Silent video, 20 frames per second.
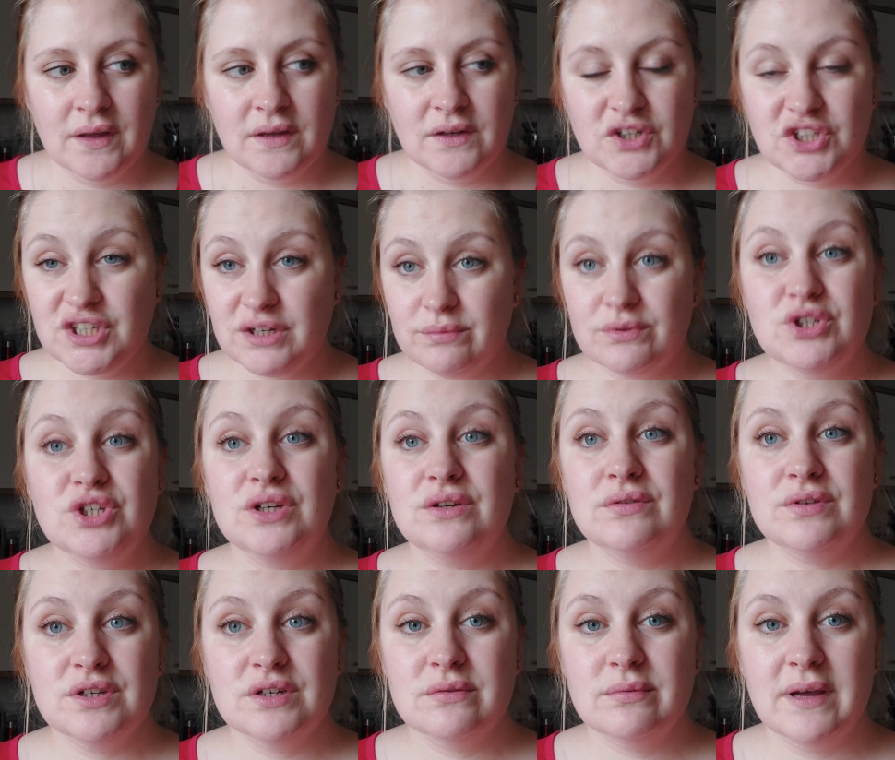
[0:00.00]
she was
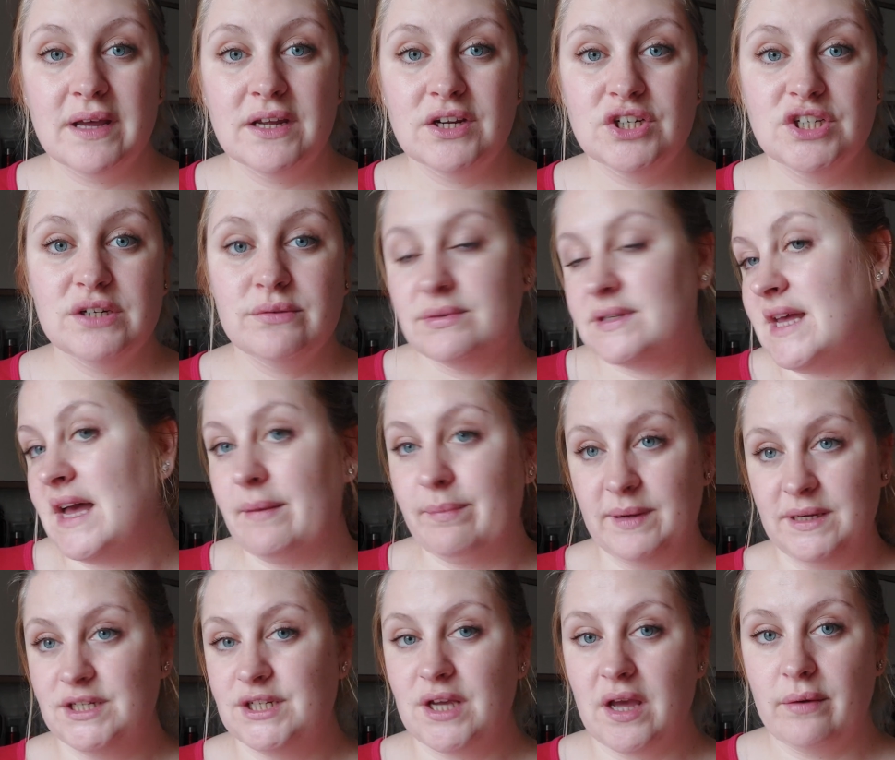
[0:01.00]
used to it, she was
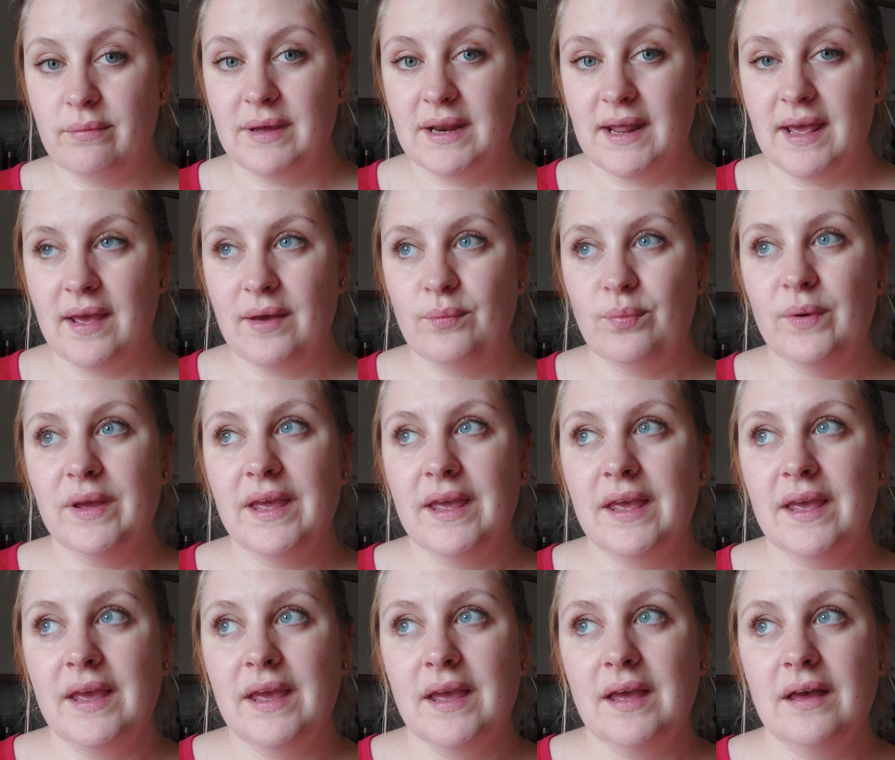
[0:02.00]
happy to go in it.
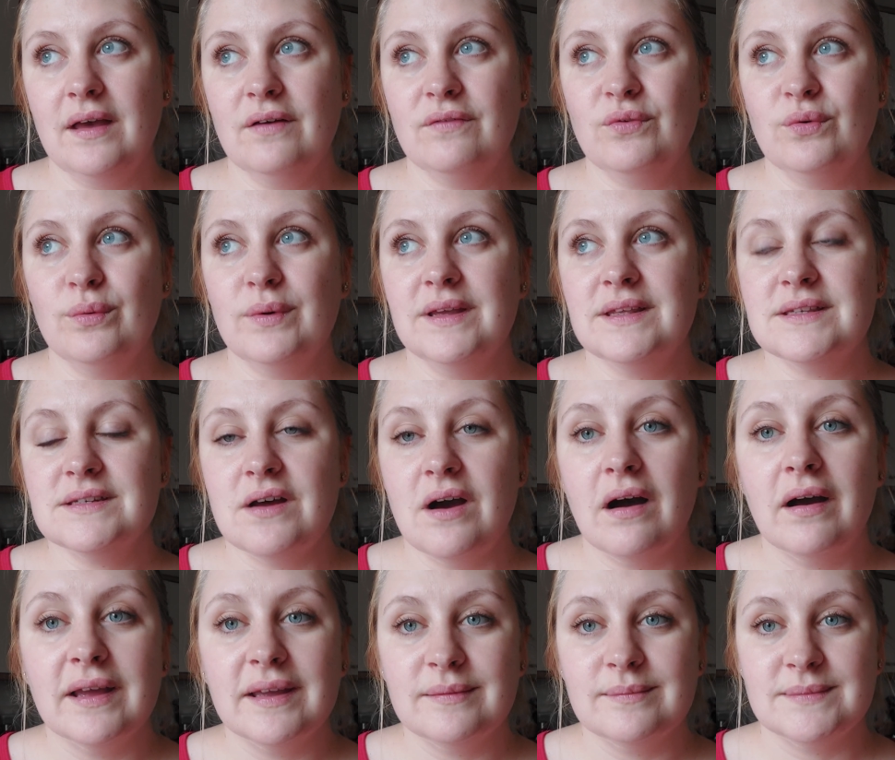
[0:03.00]
We have always
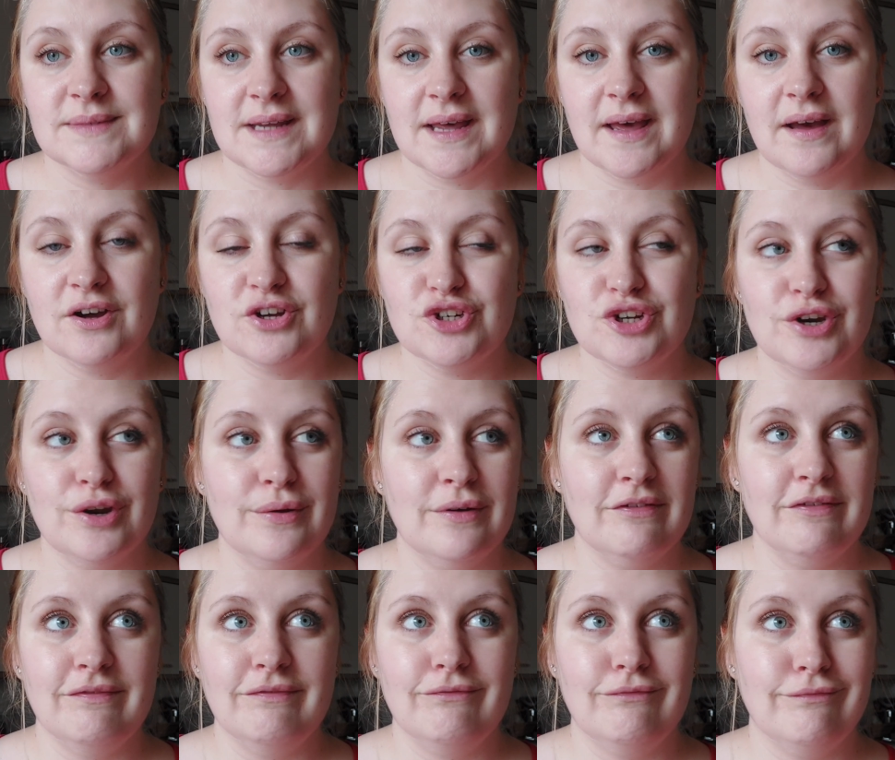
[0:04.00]
timed it. I don't know
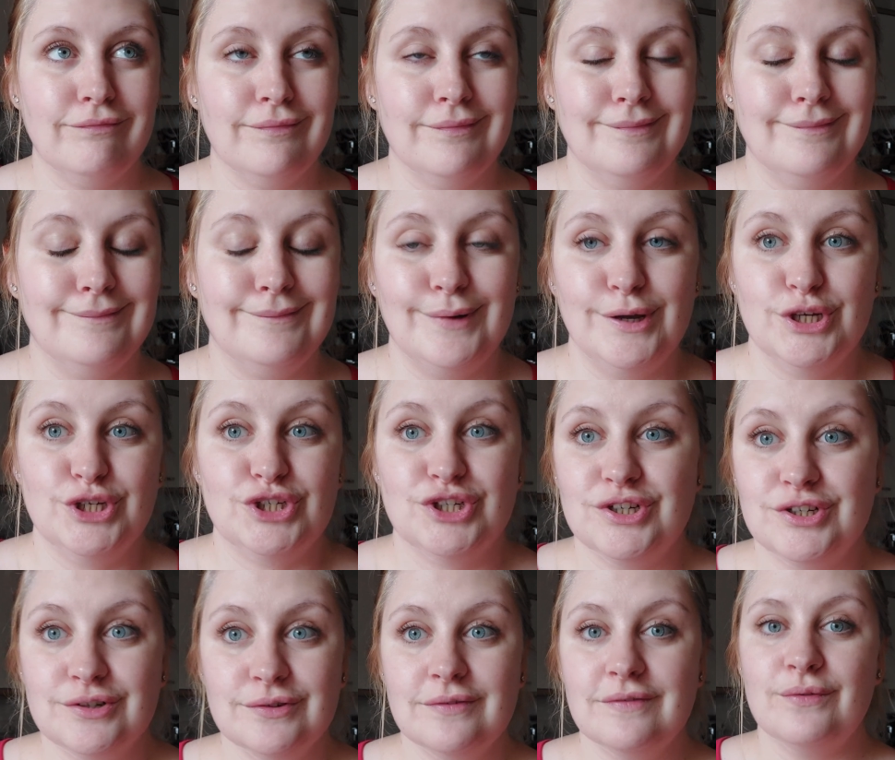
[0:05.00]
if we
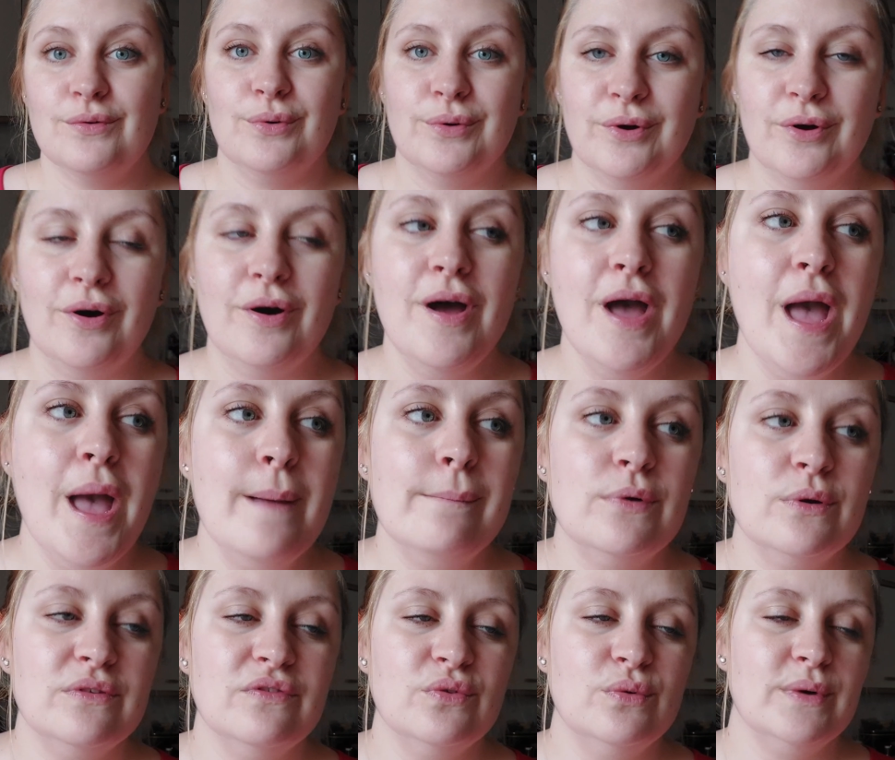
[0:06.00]
should have or not,
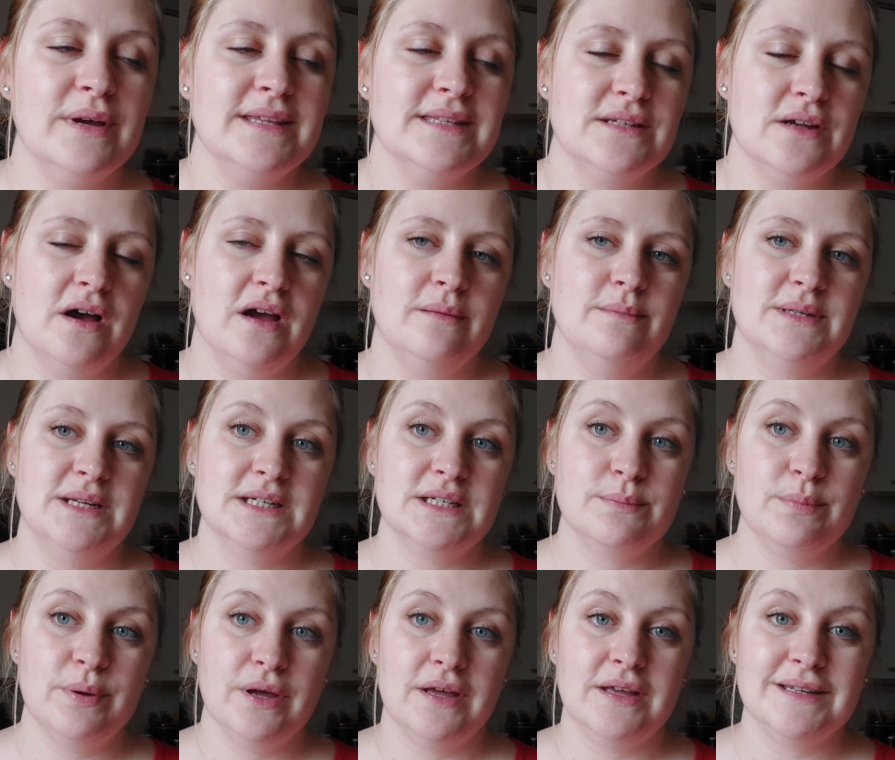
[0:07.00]
but we've always timed it to
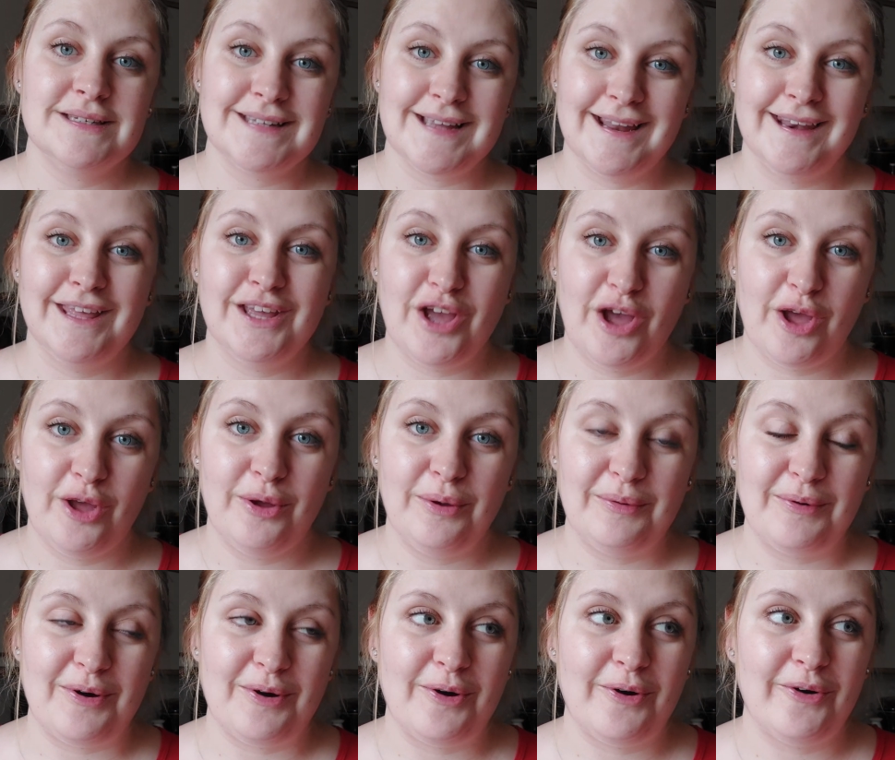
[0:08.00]
put Danny
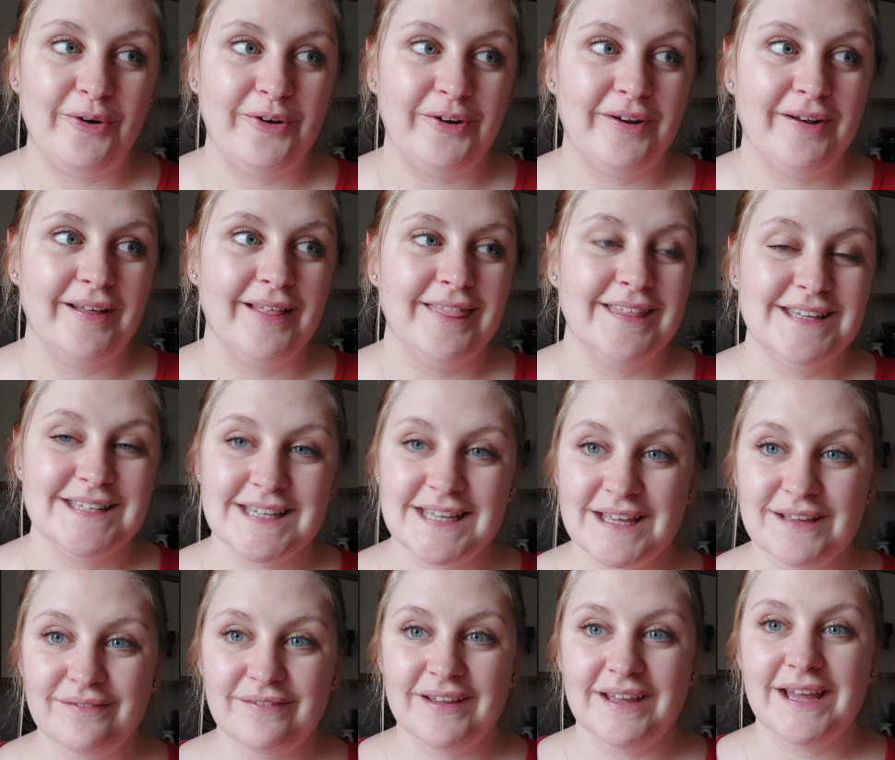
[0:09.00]
Go on the
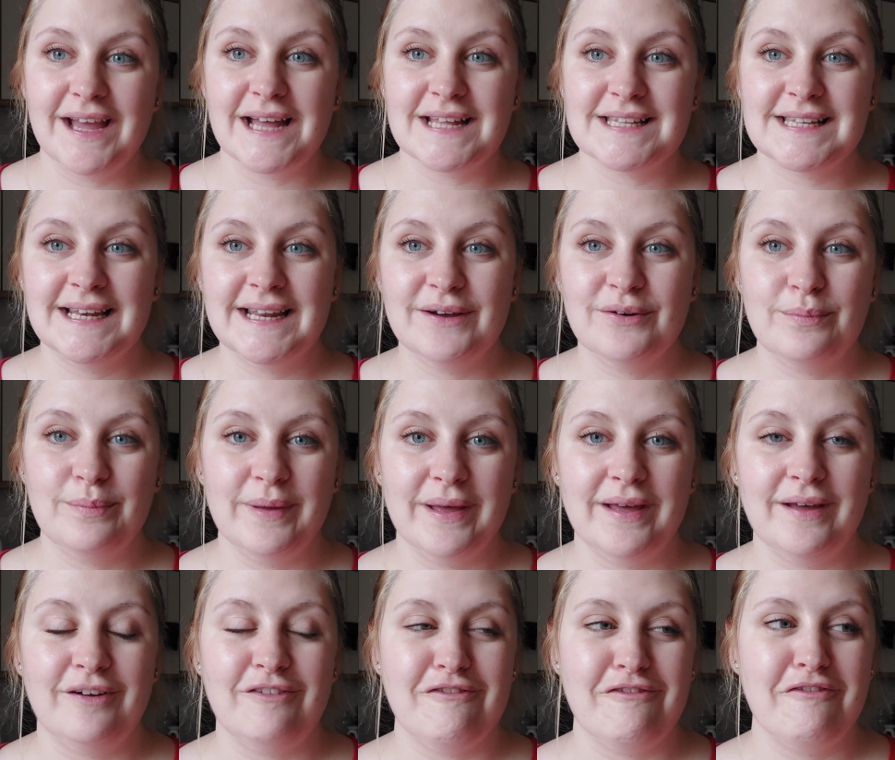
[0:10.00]
TV as a little
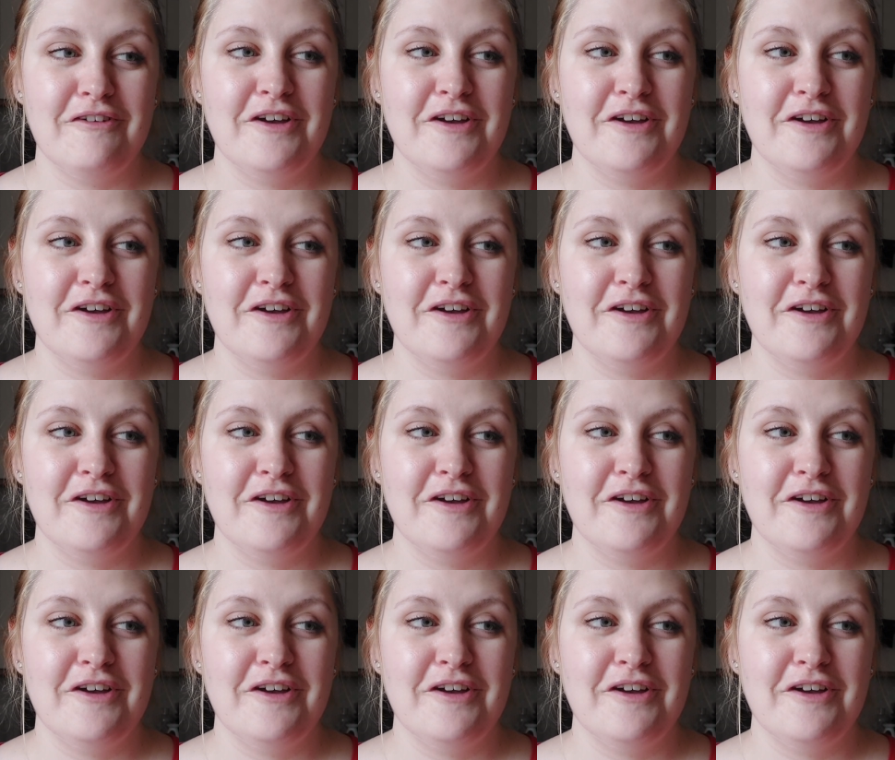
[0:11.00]
bit of